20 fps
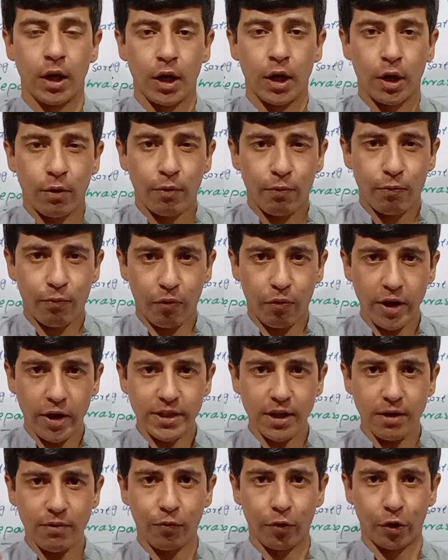Phrasal
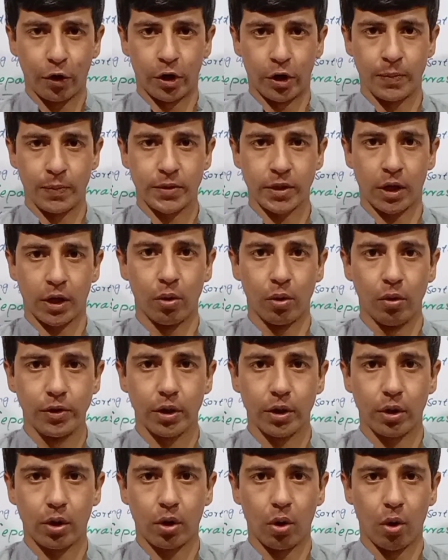verbs are also
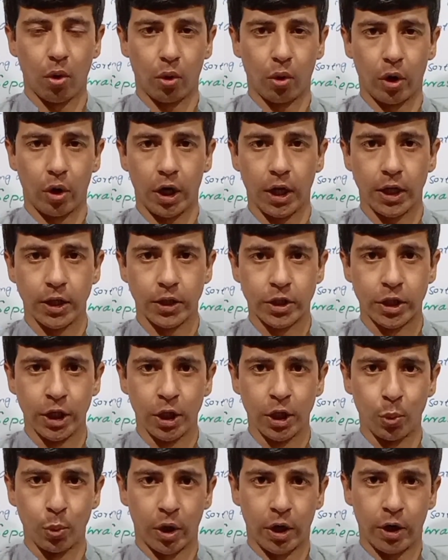called
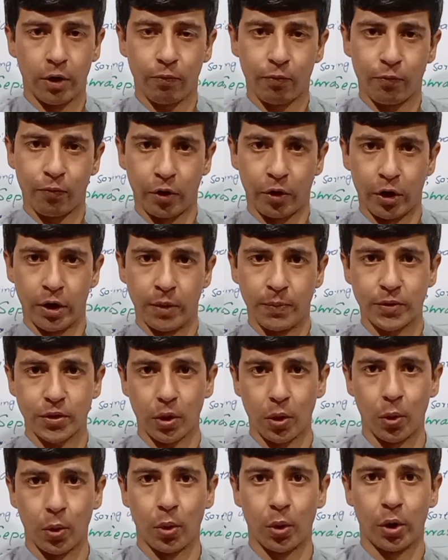two-word verbs
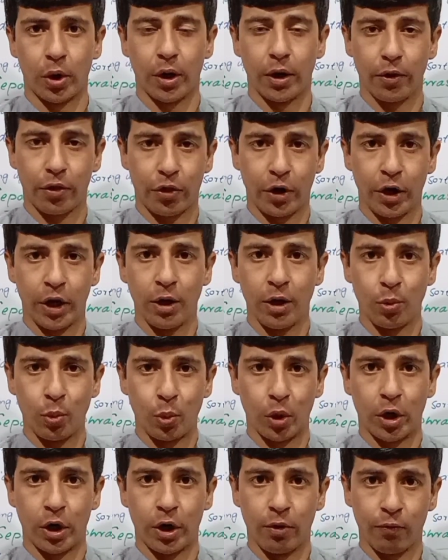or
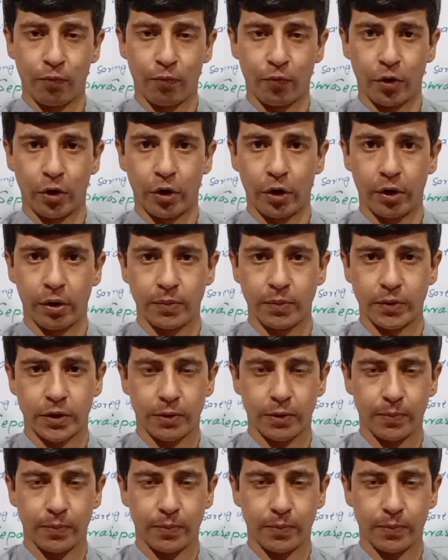three-word verbs.